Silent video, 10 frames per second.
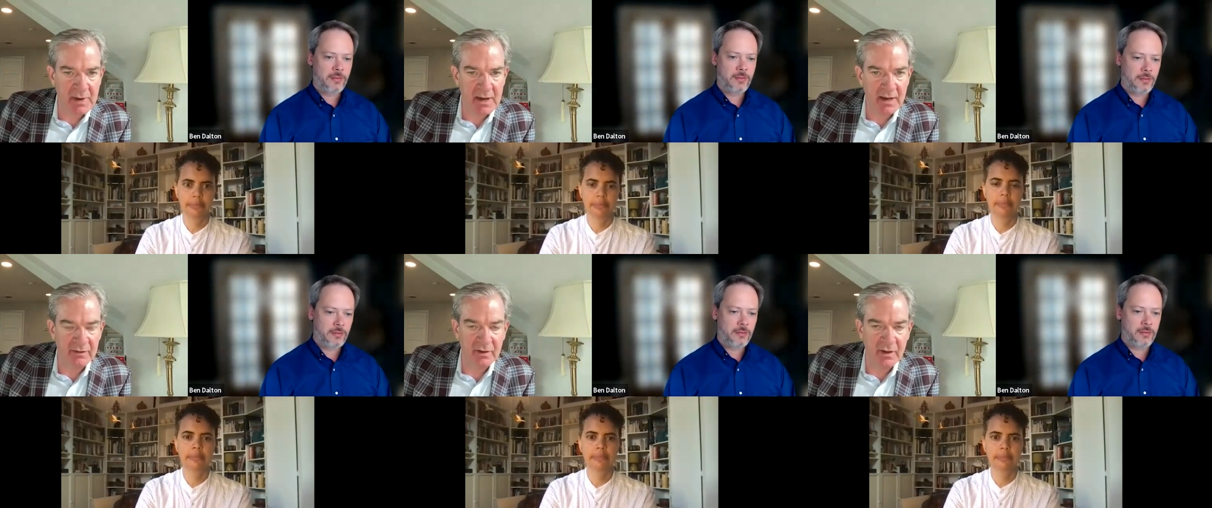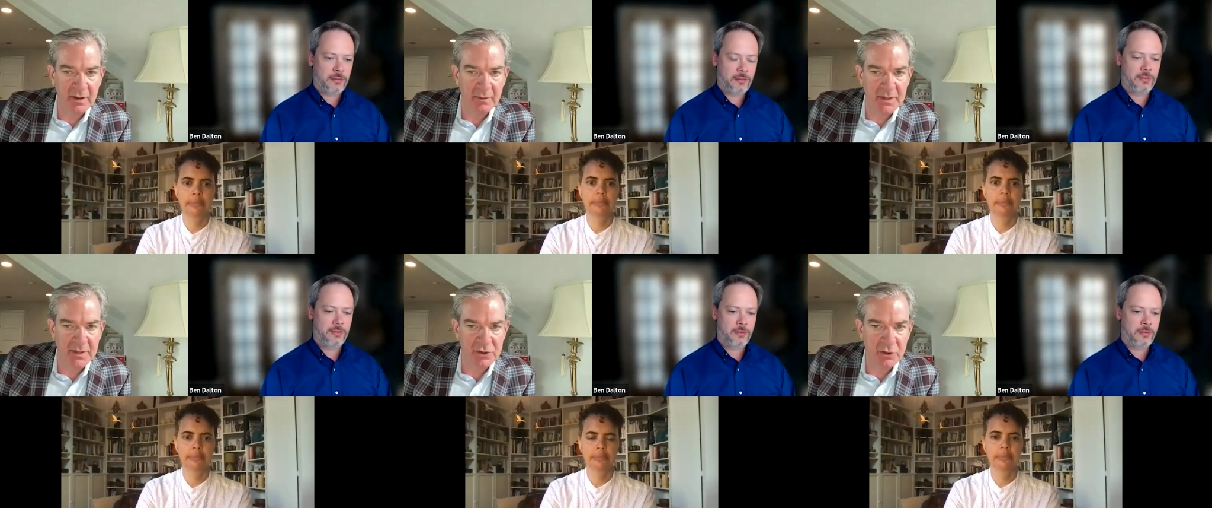Speaker 1: spies learned
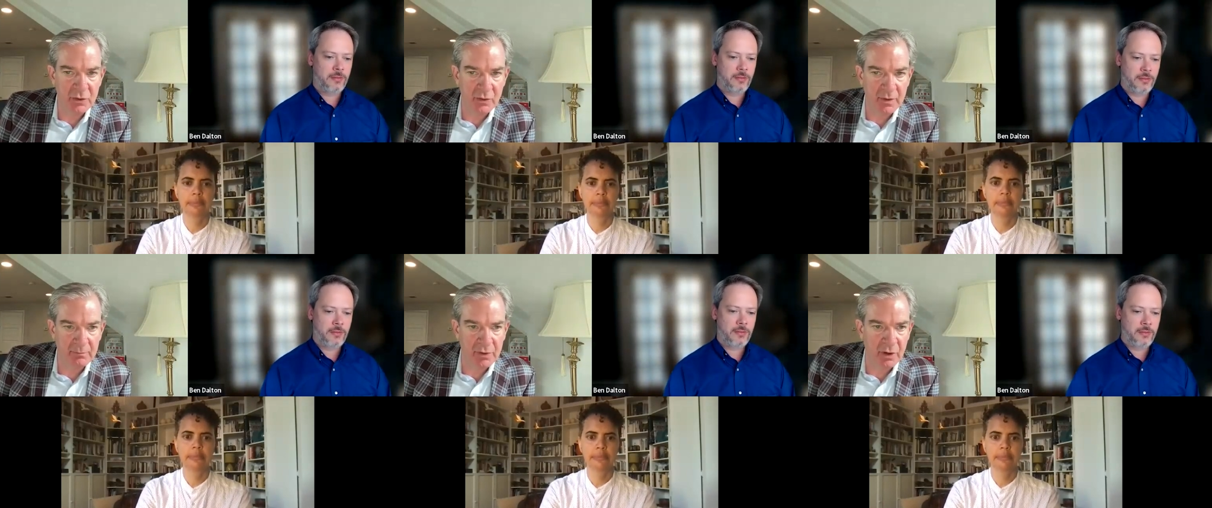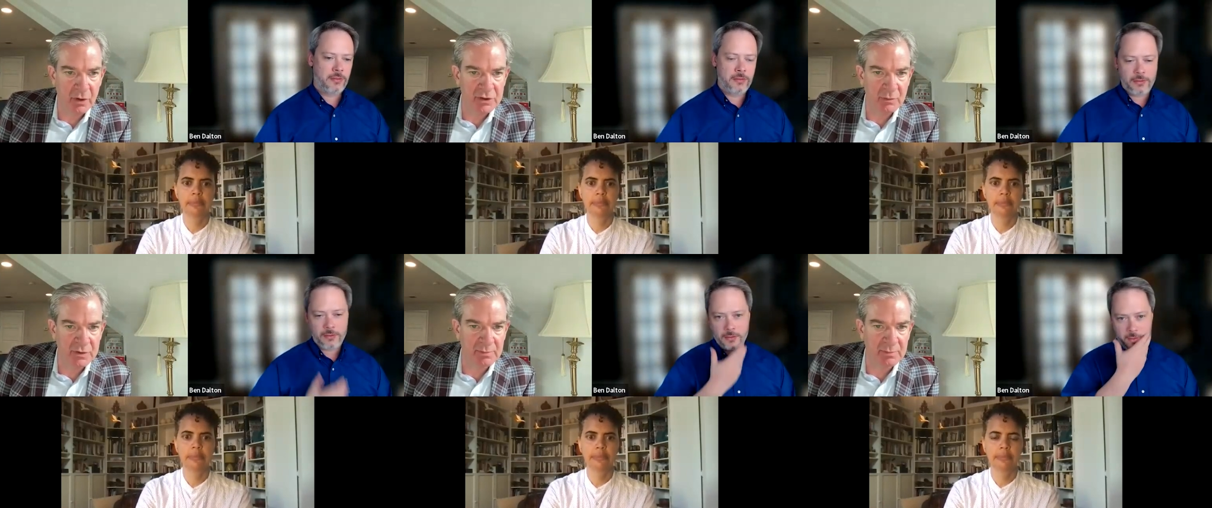in mid-June that
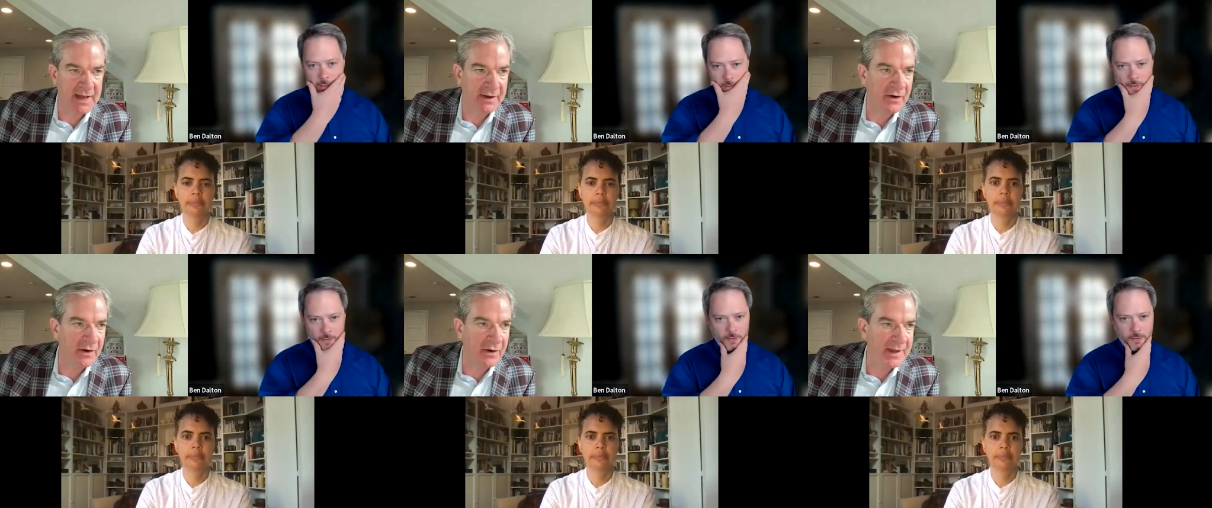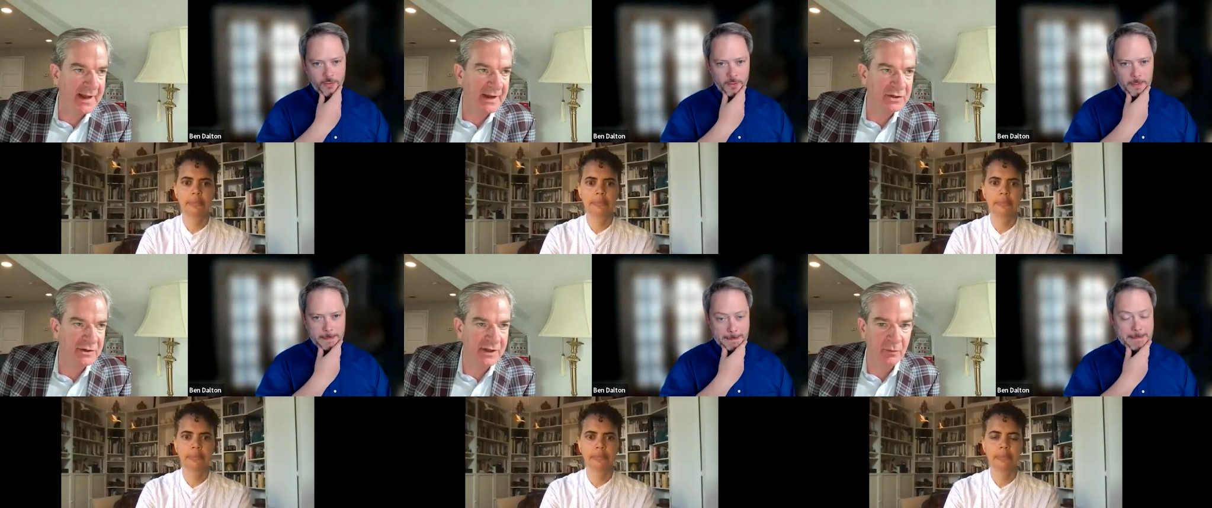Prigozhin was planning armed
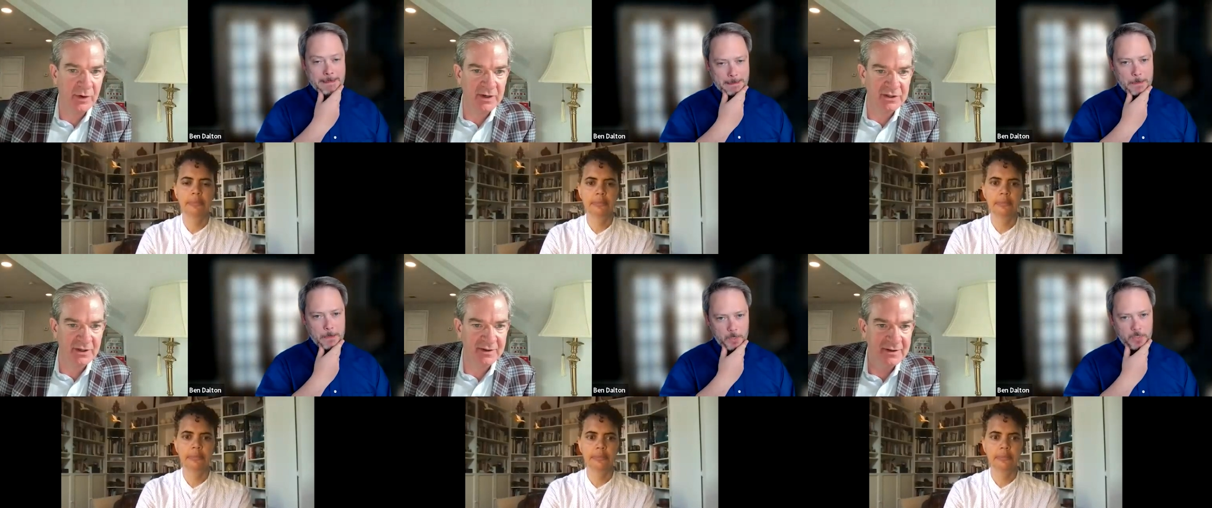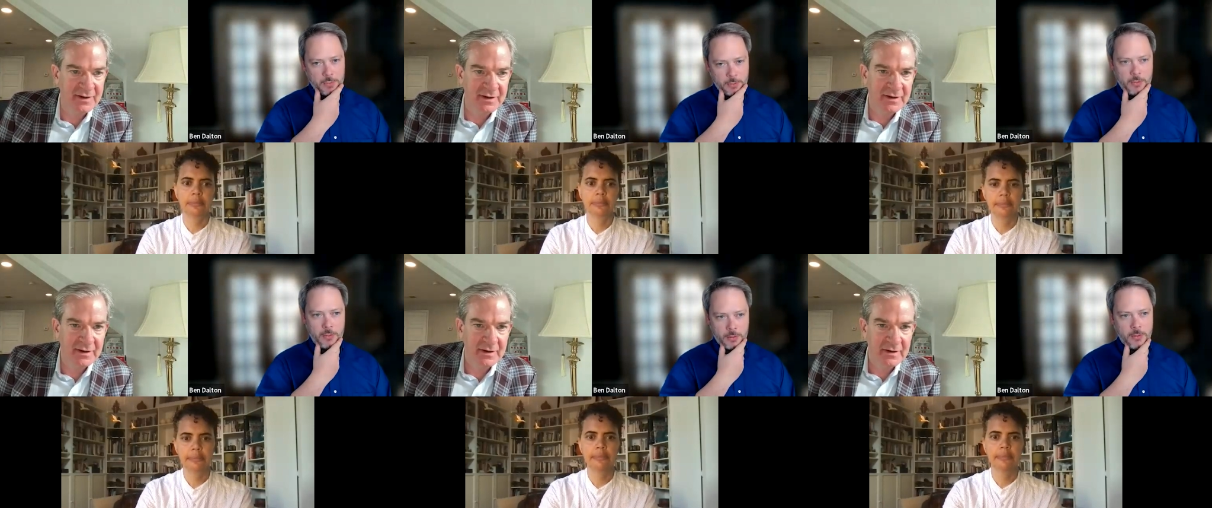action in Russia.
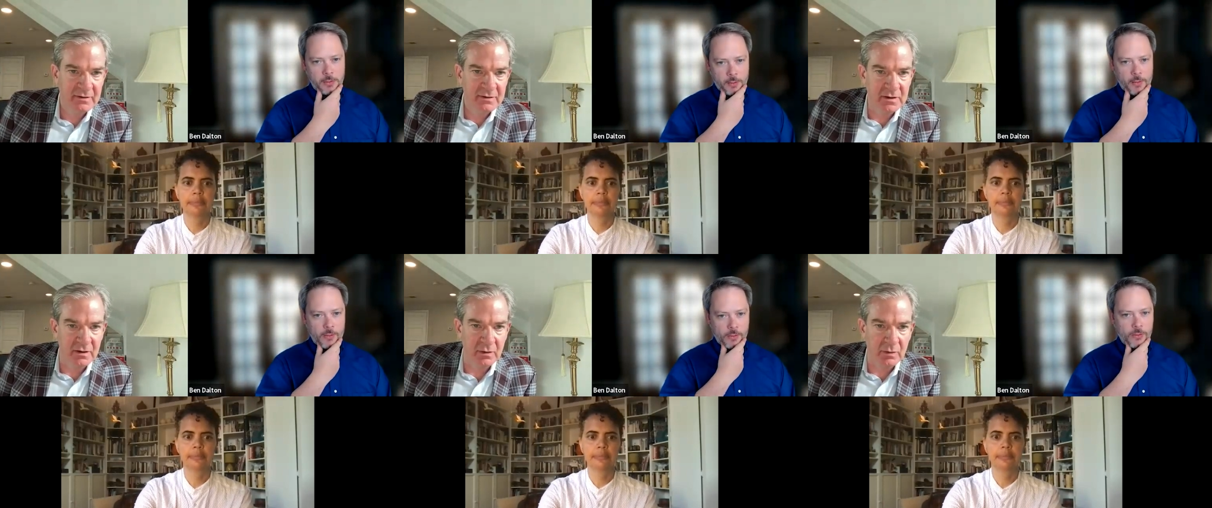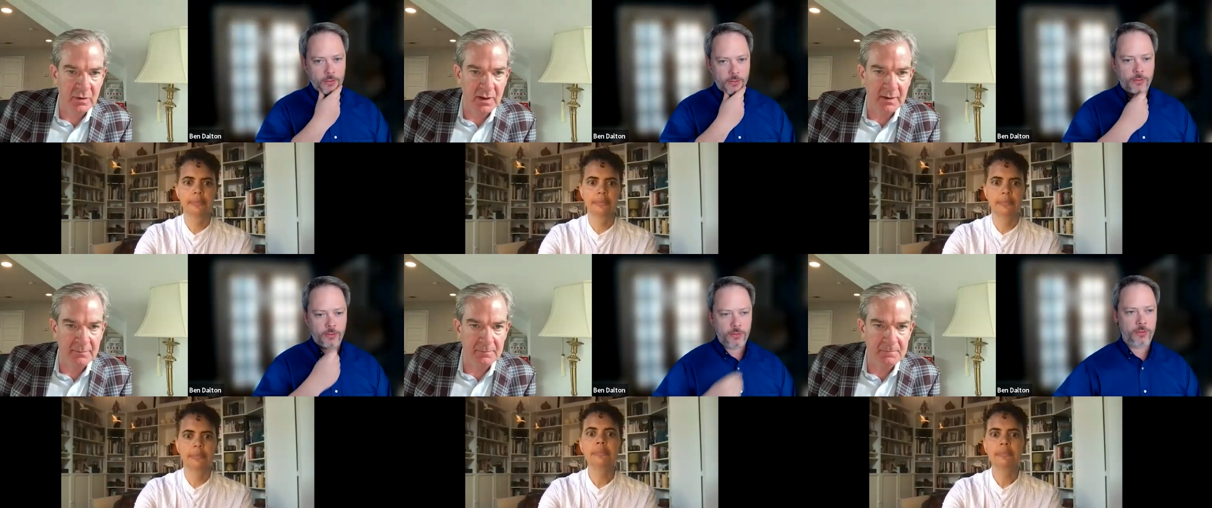So
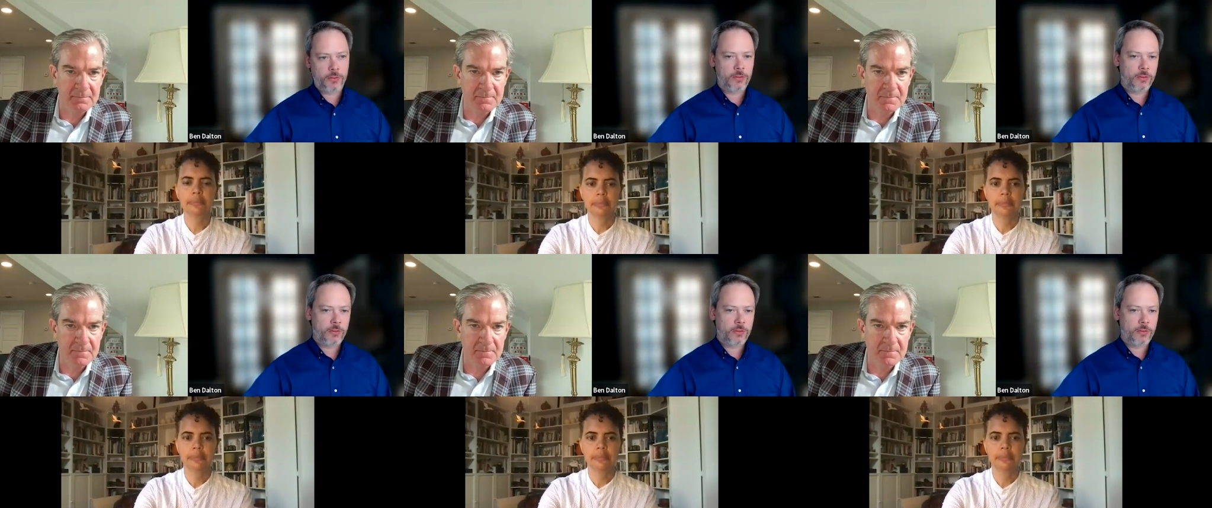um,